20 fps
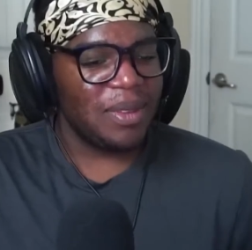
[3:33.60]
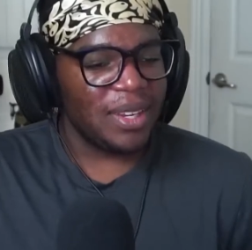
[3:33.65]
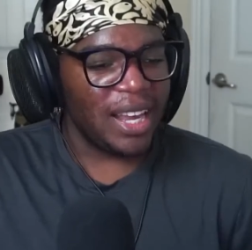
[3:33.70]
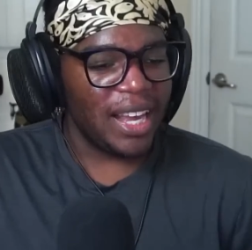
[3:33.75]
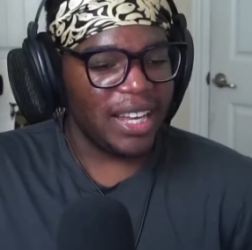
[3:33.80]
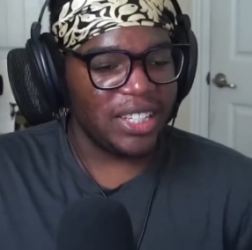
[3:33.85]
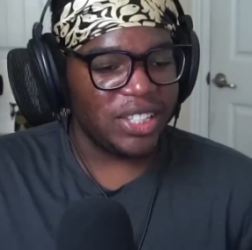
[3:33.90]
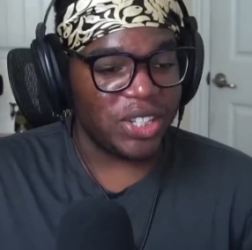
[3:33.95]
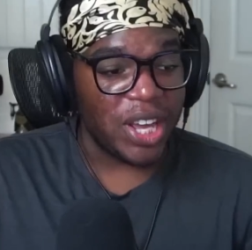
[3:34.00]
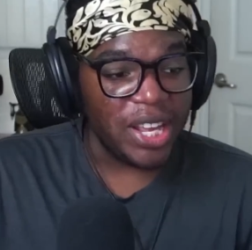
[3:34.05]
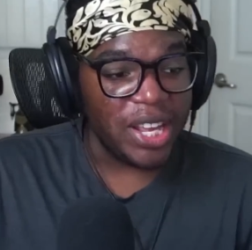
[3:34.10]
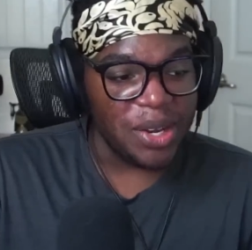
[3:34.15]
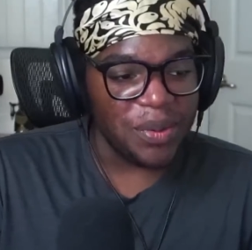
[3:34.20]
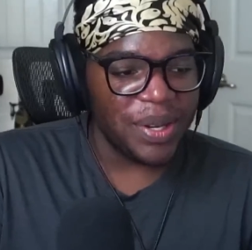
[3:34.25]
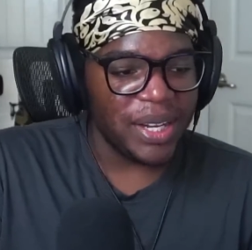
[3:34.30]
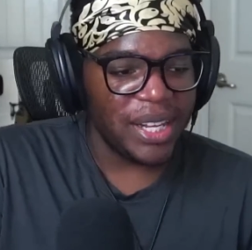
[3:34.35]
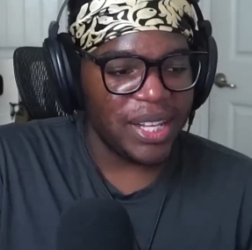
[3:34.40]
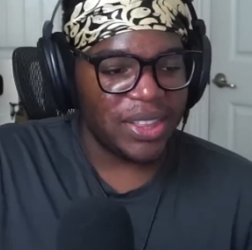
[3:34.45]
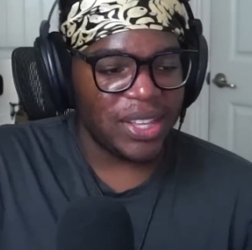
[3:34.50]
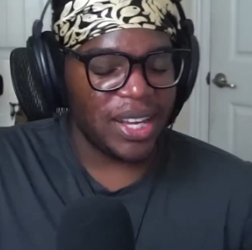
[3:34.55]
I
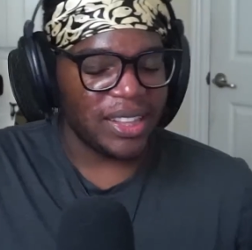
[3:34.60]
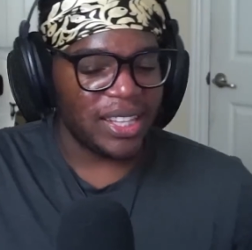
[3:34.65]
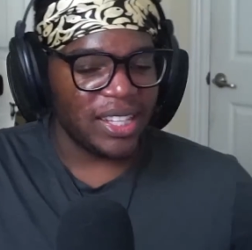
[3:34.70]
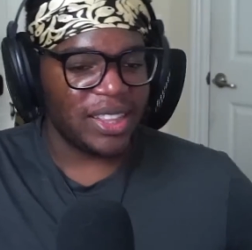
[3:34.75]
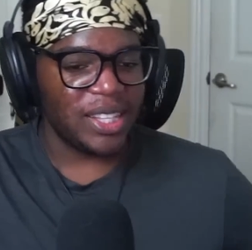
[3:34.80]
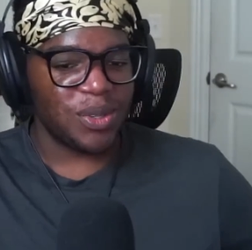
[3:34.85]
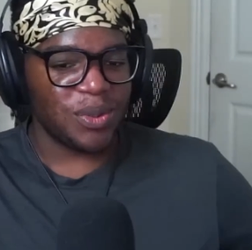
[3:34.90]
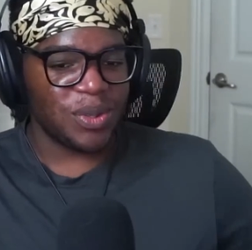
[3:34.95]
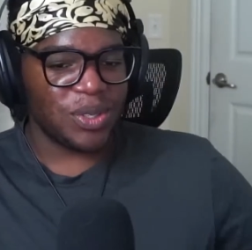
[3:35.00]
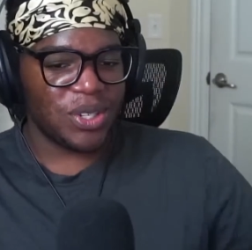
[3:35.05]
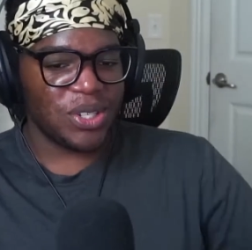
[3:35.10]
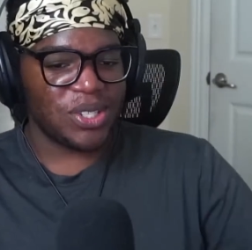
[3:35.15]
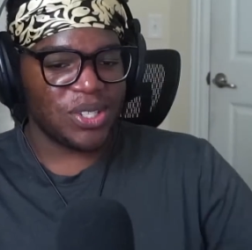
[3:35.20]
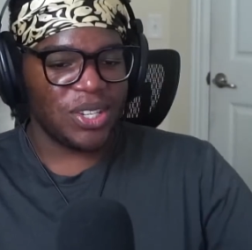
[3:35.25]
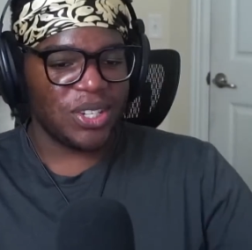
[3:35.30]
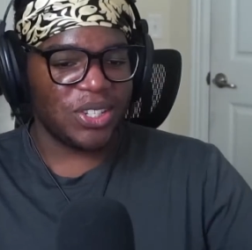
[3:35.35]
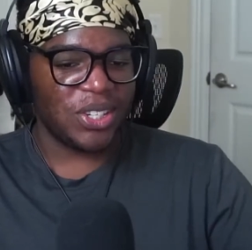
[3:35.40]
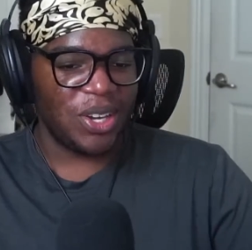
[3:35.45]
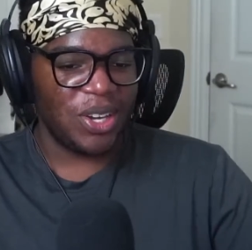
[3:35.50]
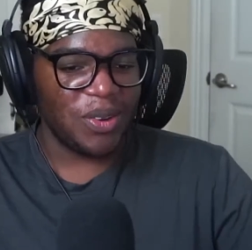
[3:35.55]
genuinely thought that this was just
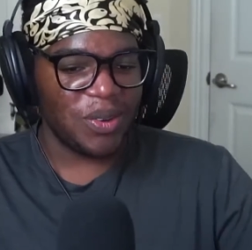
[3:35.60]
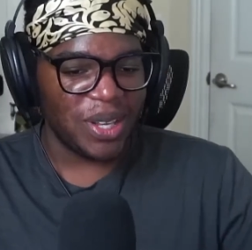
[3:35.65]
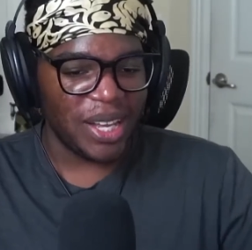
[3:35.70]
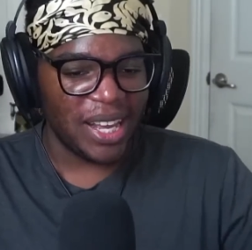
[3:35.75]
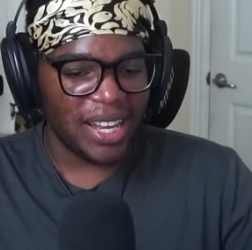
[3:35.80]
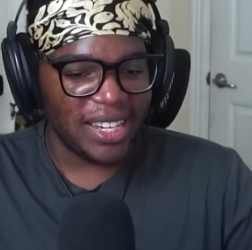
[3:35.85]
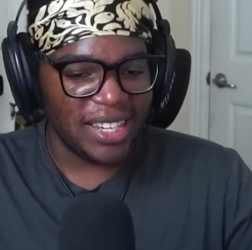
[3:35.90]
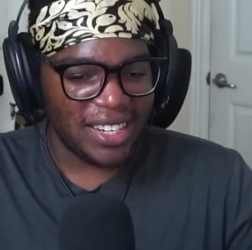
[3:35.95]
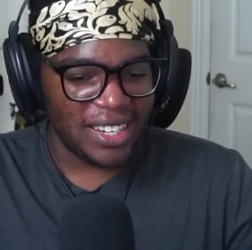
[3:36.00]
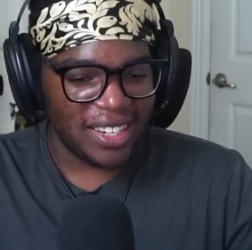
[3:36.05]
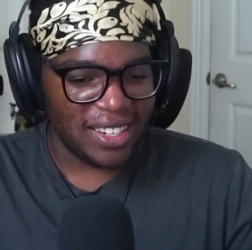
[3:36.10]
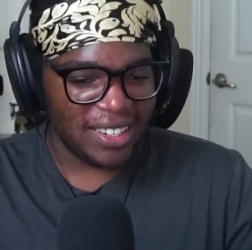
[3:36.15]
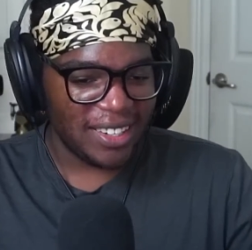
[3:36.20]
a joke. I,